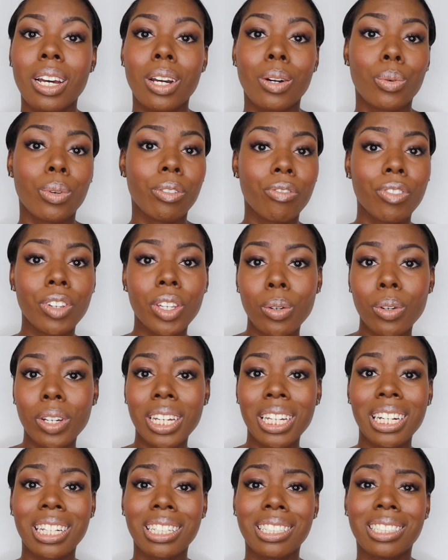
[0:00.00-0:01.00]
review
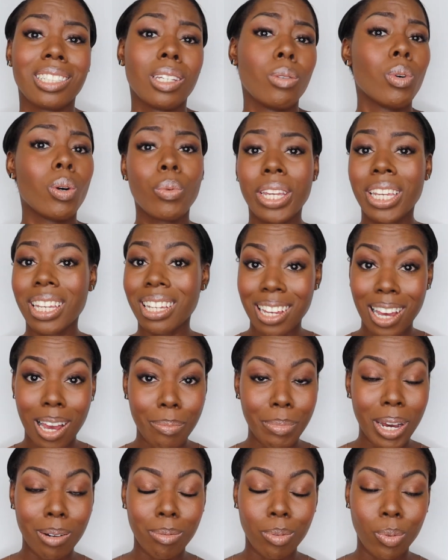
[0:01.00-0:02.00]
it and see what we can
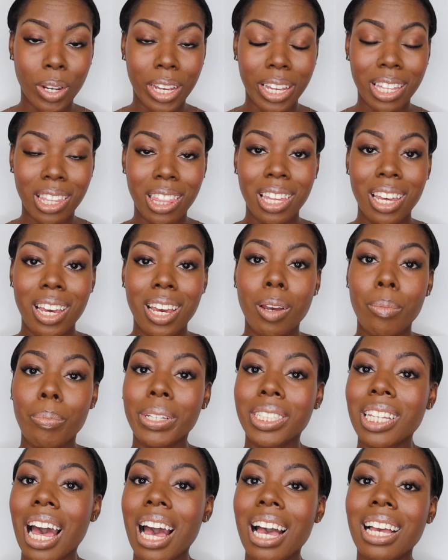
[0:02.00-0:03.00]
come up with.
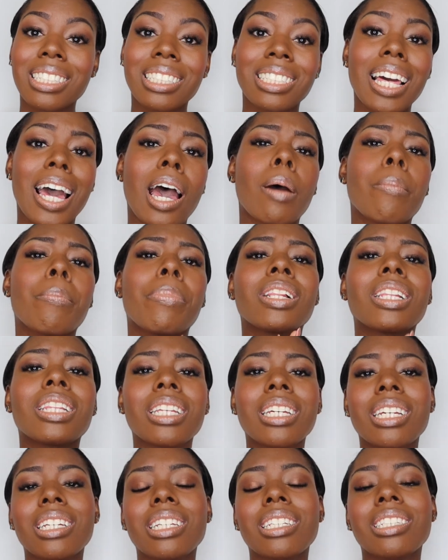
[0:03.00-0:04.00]
Besides that,
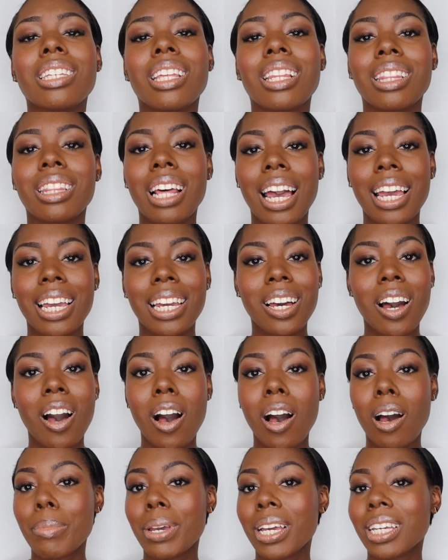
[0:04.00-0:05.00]
please like,
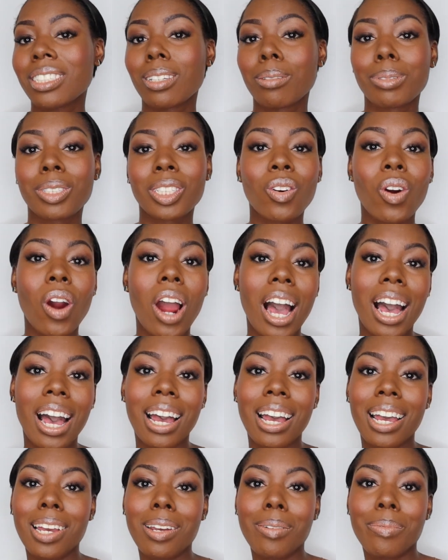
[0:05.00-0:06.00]
comment,
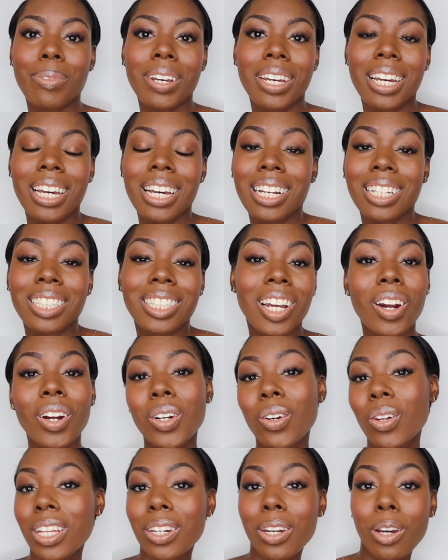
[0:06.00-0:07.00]
subscribe, turn
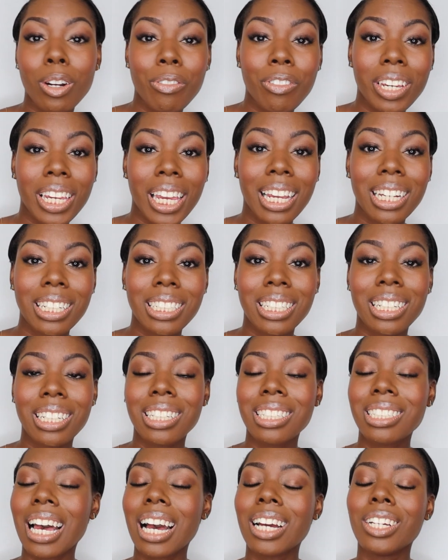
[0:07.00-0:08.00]
on the
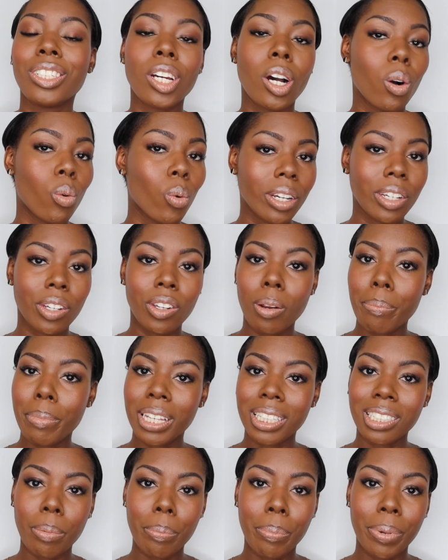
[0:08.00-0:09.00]
notifications. I don't want you to
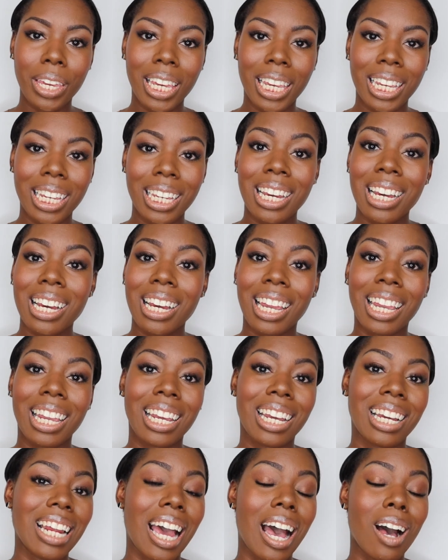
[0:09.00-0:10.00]
miss a beat,
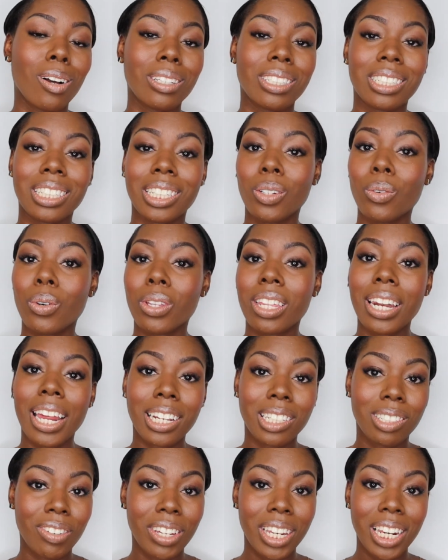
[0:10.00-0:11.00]
and I'll see you in the
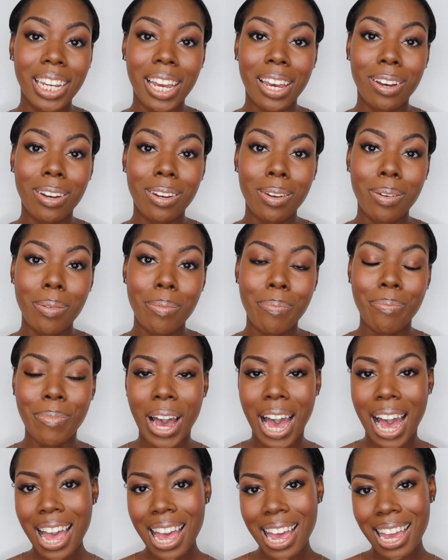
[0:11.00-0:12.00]
next video.
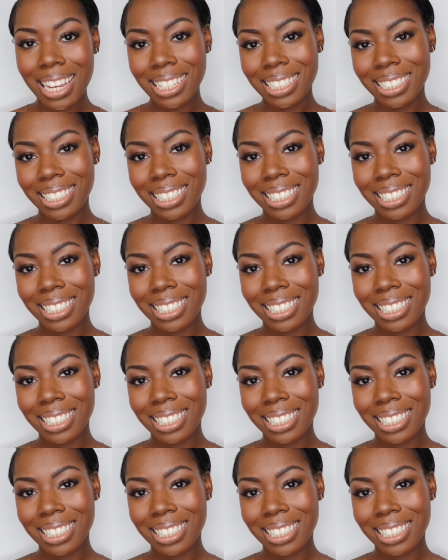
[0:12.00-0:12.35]
Bye.